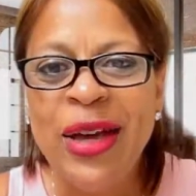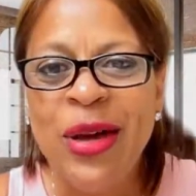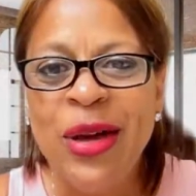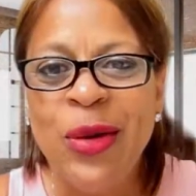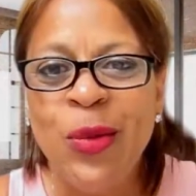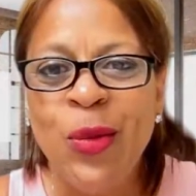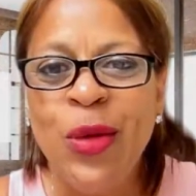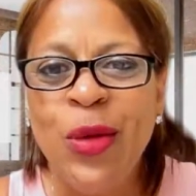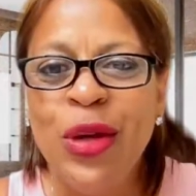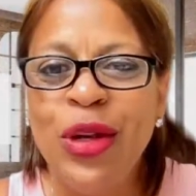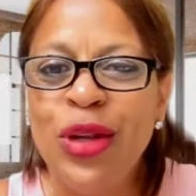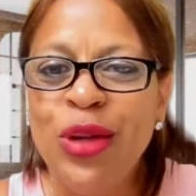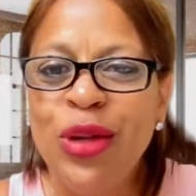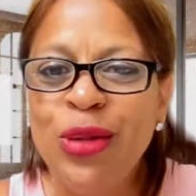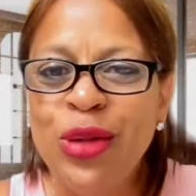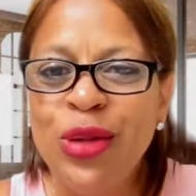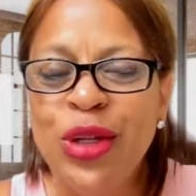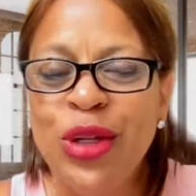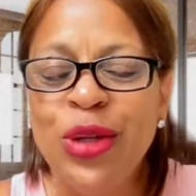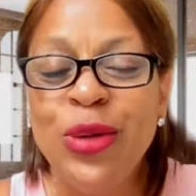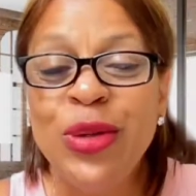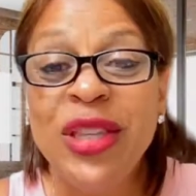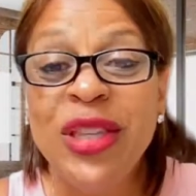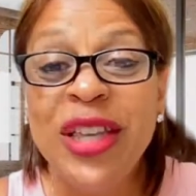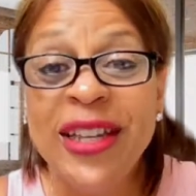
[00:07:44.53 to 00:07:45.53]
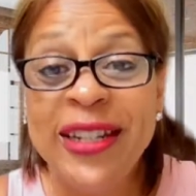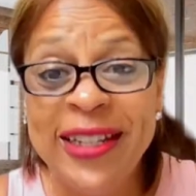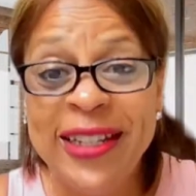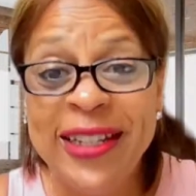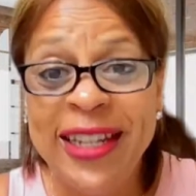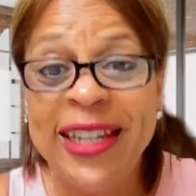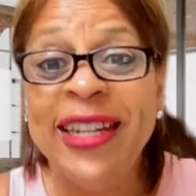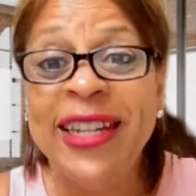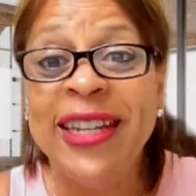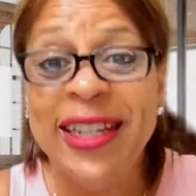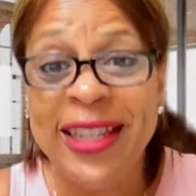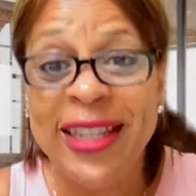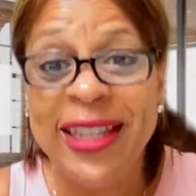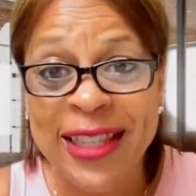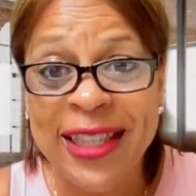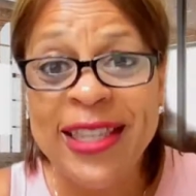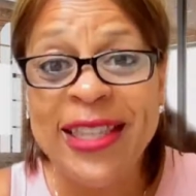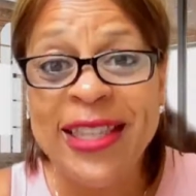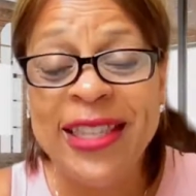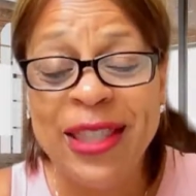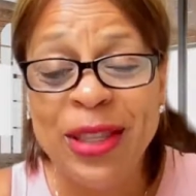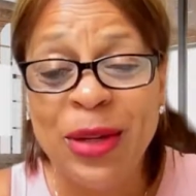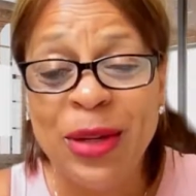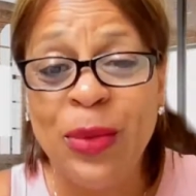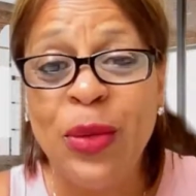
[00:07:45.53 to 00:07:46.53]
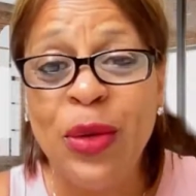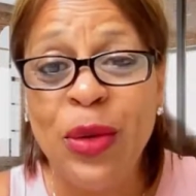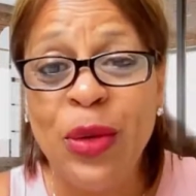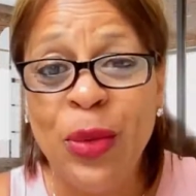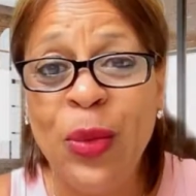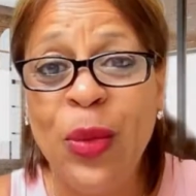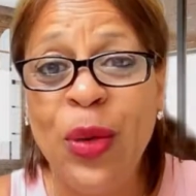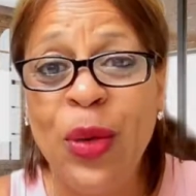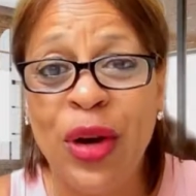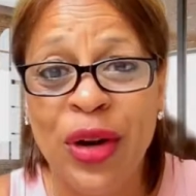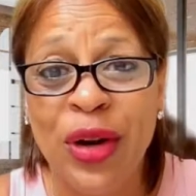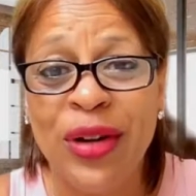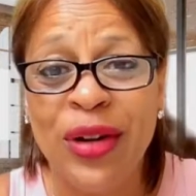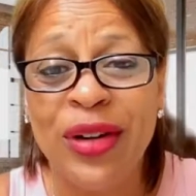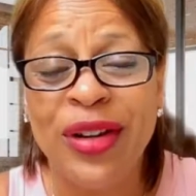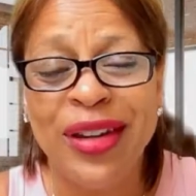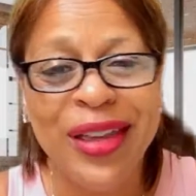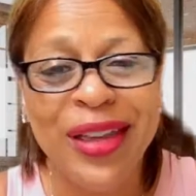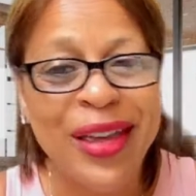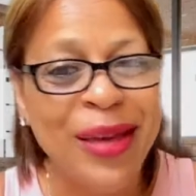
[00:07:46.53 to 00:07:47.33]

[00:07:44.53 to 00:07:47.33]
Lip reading: When you choose attendance, the root word,